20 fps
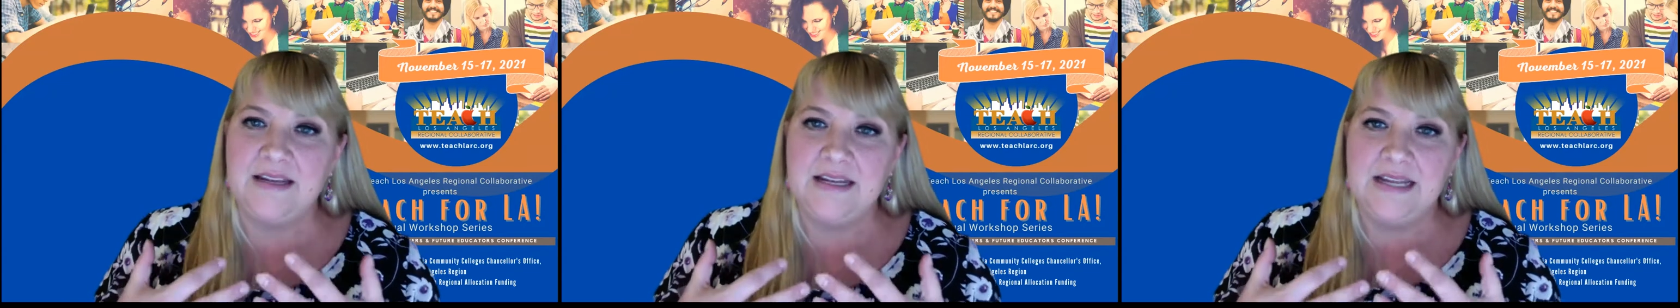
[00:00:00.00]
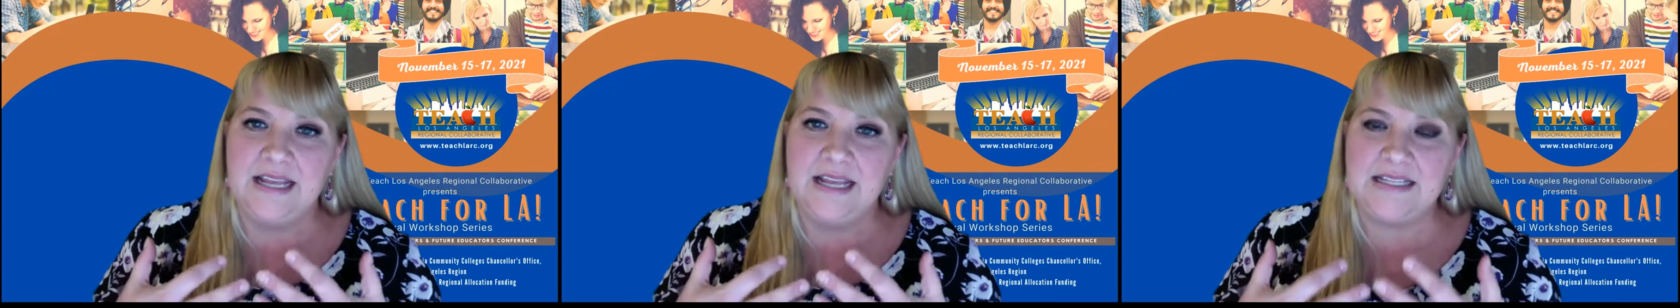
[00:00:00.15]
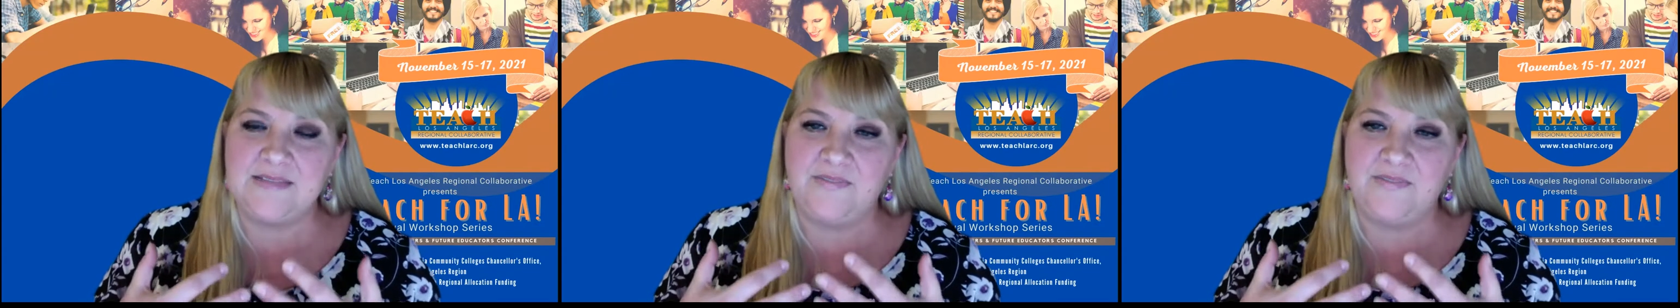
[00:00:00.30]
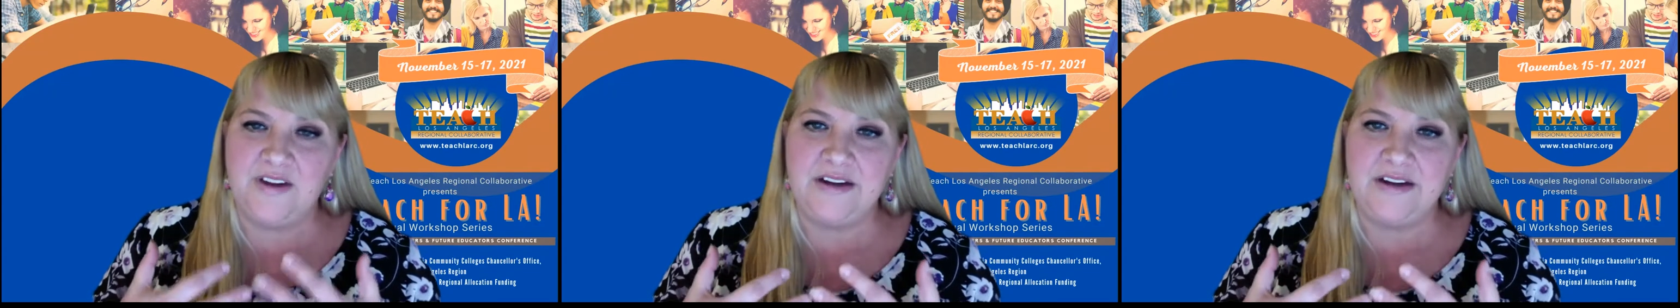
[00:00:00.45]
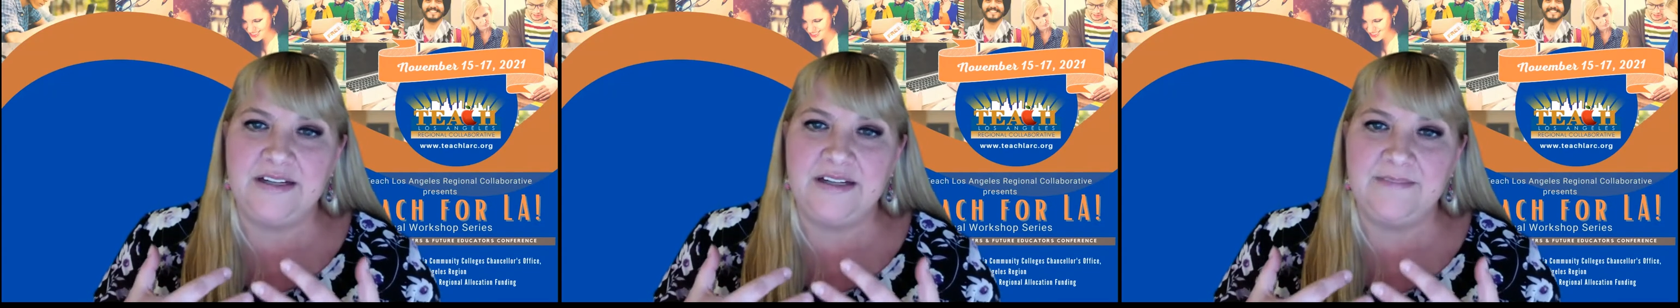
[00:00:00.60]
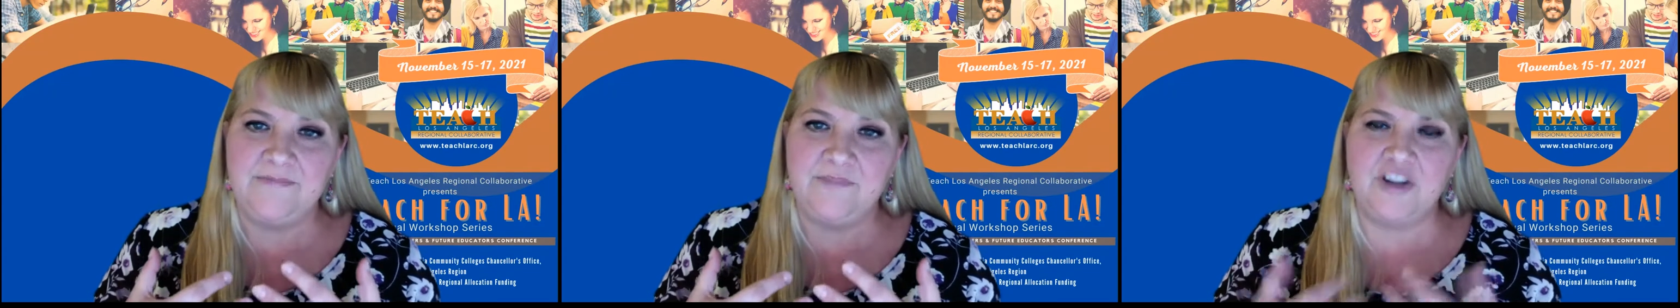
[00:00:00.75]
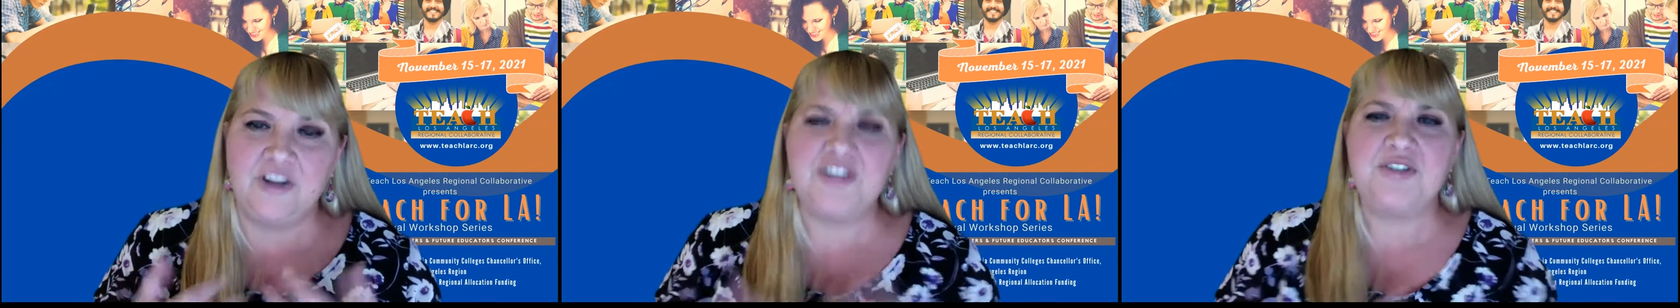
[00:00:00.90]
it's very
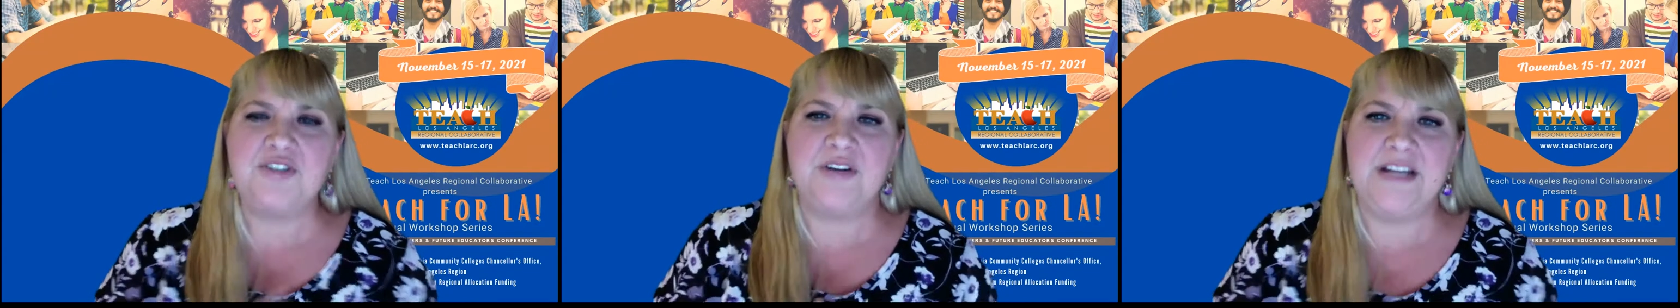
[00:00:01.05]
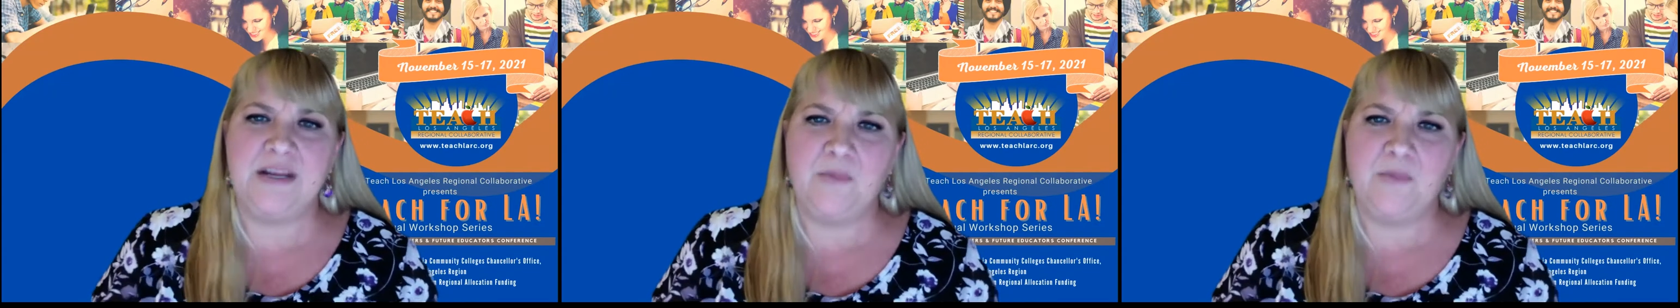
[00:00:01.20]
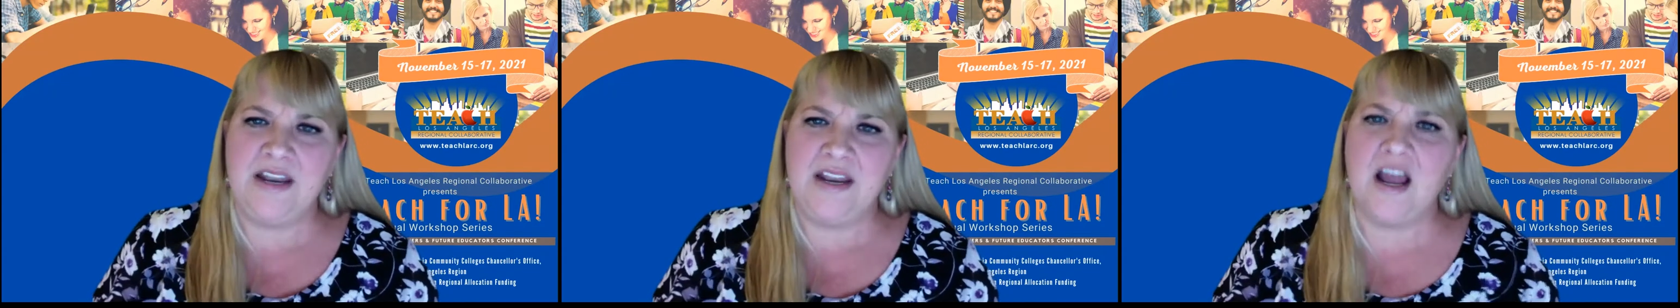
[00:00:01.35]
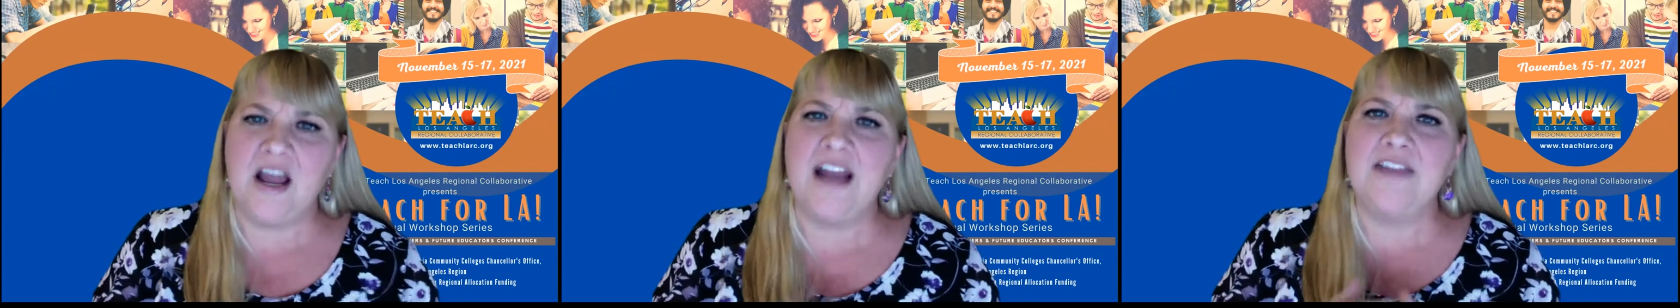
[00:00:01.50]
frustrating when not